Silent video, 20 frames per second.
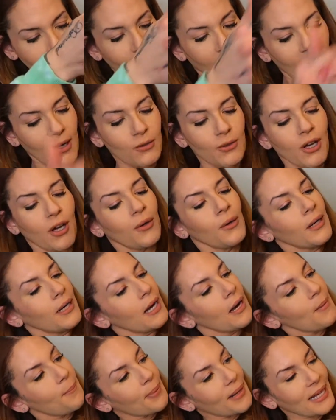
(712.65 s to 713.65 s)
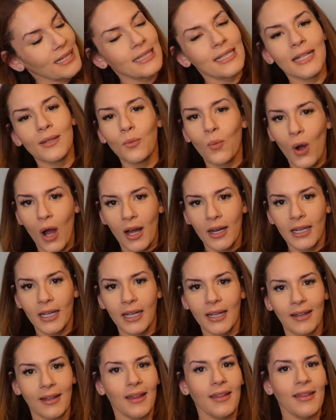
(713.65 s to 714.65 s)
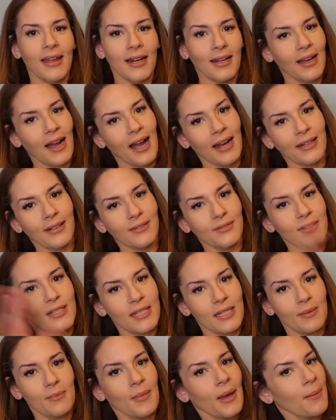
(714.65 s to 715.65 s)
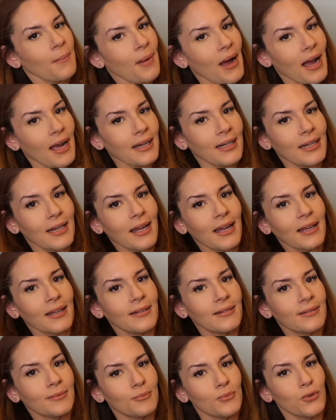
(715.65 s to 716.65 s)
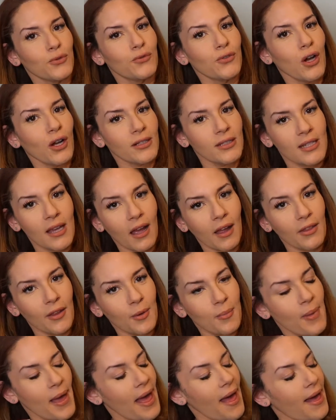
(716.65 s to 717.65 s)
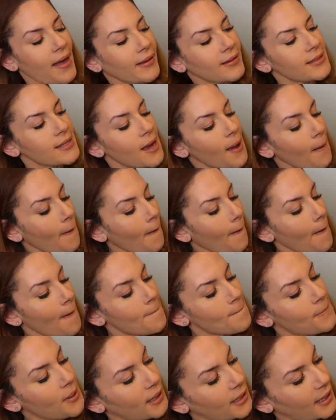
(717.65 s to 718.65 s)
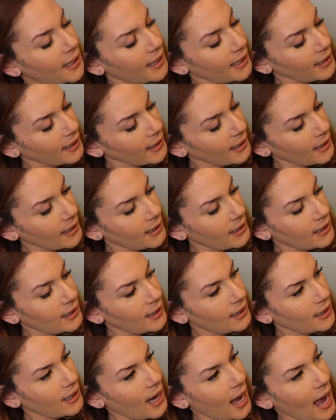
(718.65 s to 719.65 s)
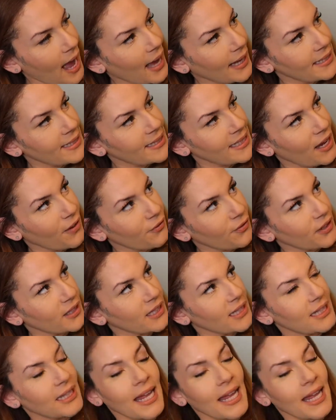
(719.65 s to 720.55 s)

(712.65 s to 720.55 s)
I don't know, but I did want it, and then it kind of slipped my mind and I moved on to other bags. But I definitely,